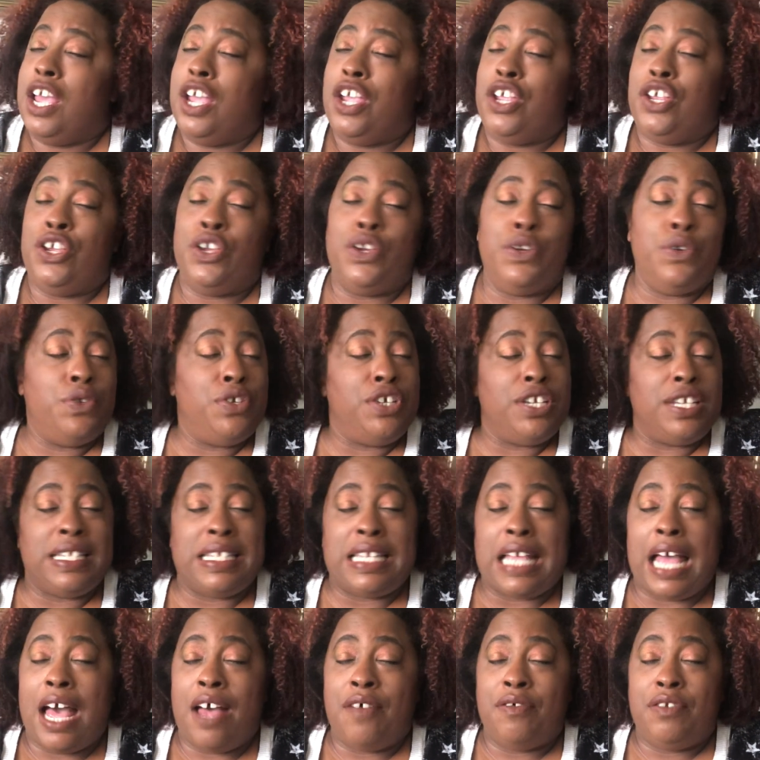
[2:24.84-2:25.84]
You just
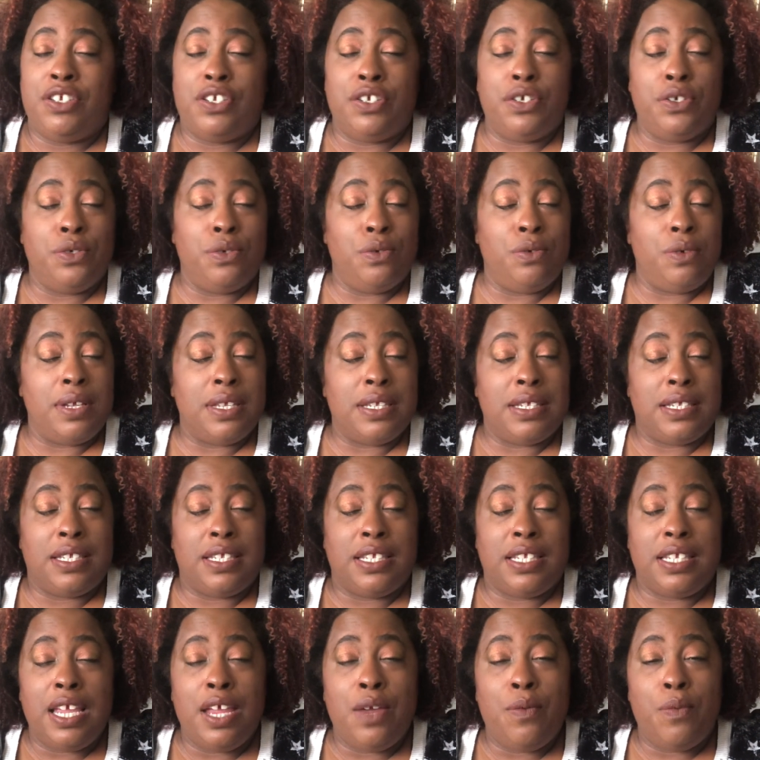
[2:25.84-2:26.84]
have to
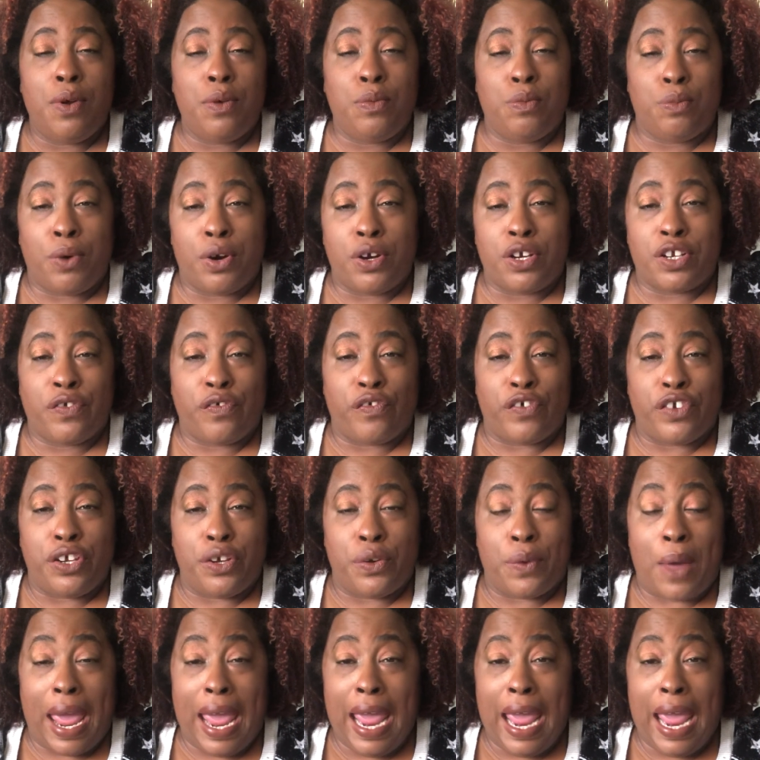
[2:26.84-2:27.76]
see what works for you.